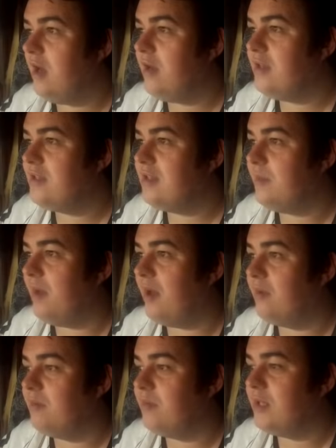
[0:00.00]
I'm going to tip
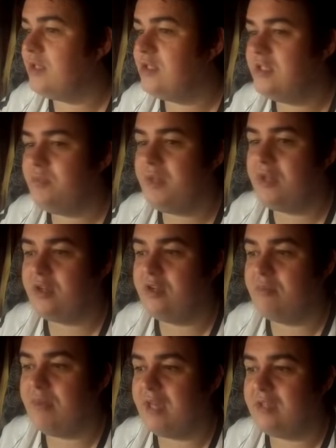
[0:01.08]
her, because she's been a
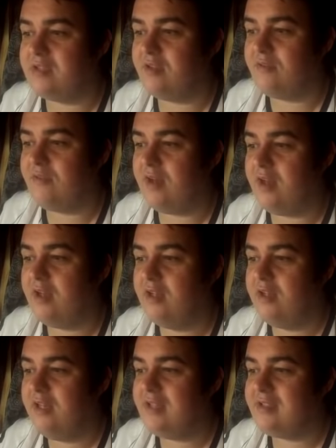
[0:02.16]
good maid so far.
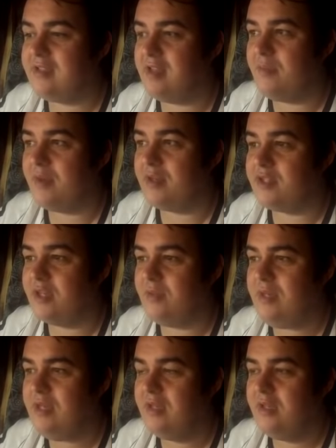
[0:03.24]
Let's tip her, shall
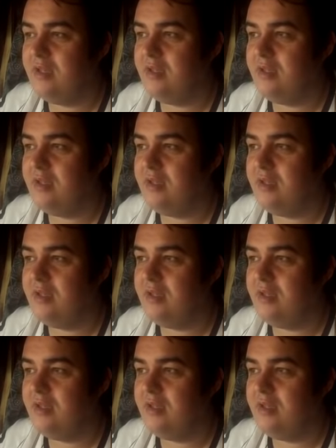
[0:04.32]
we?